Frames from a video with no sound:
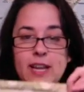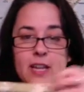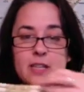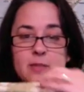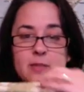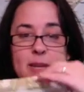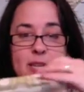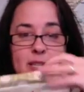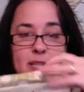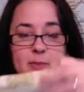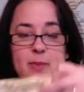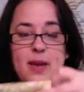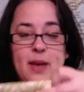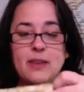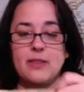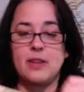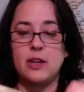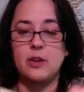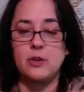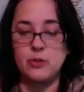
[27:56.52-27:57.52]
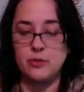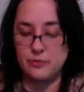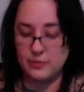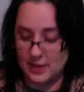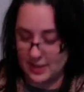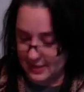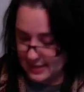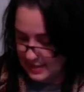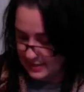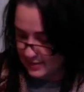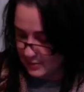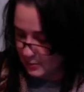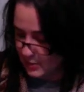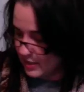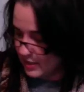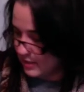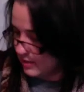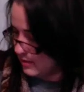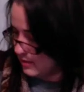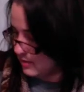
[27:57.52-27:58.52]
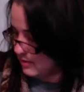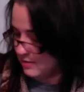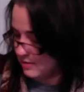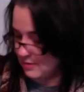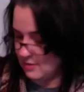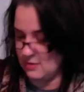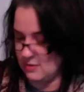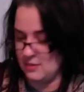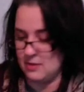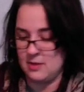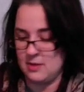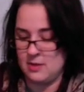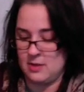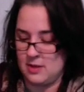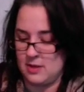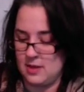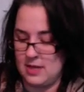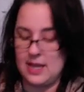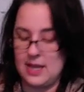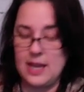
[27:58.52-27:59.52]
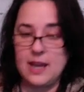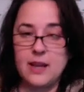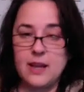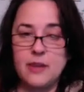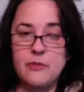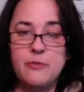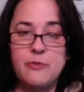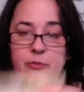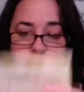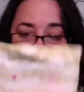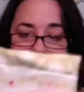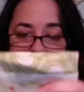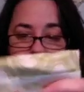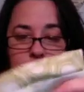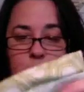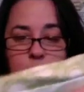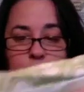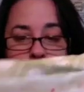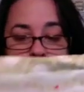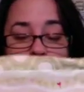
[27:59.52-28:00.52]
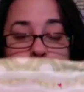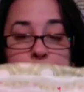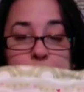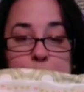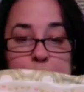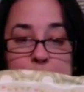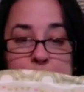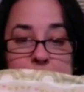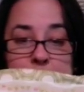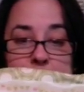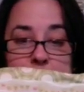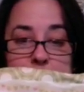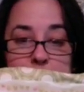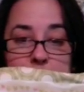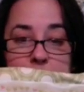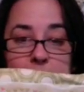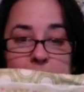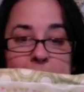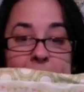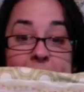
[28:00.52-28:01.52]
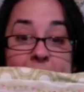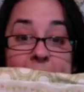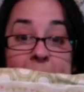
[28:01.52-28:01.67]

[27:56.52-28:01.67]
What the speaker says: Handmaids bag that I couldn't find last week. And I've wrinkled it a bit as well.